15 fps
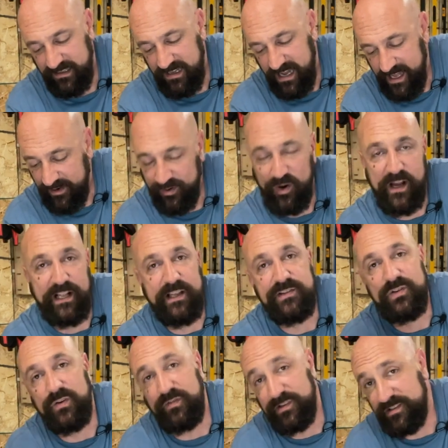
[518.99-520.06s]
I don't know, I guess
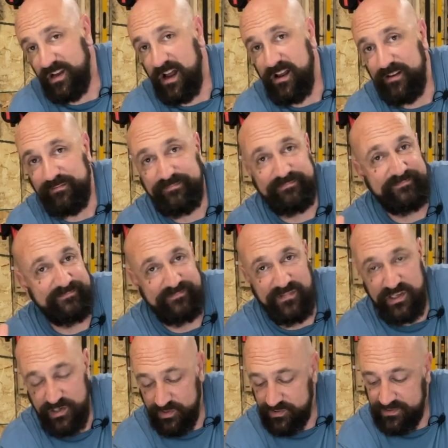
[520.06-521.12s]
over time,
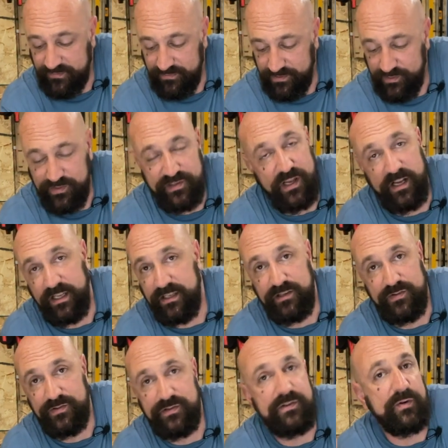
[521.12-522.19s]
years of use, I'll get
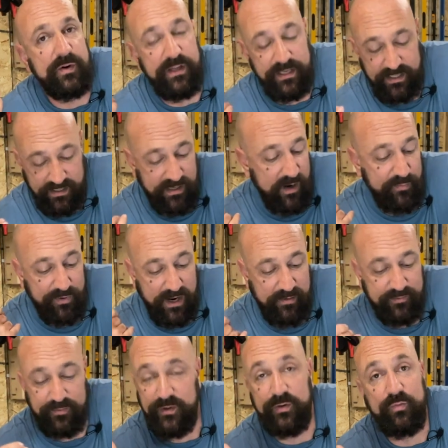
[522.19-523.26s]
used to it and I'll
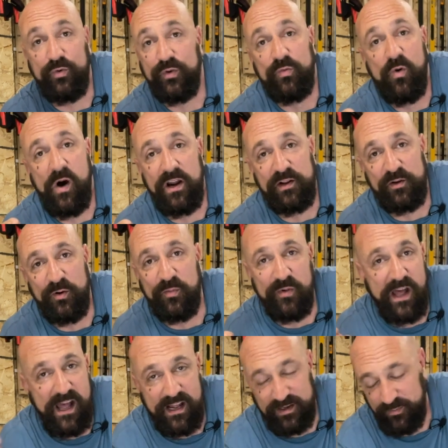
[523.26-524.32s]
probably would want to go
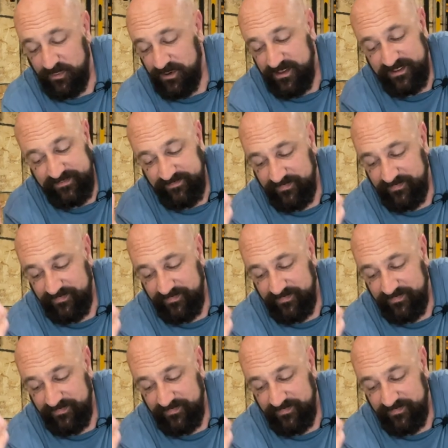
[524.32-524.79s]
back. But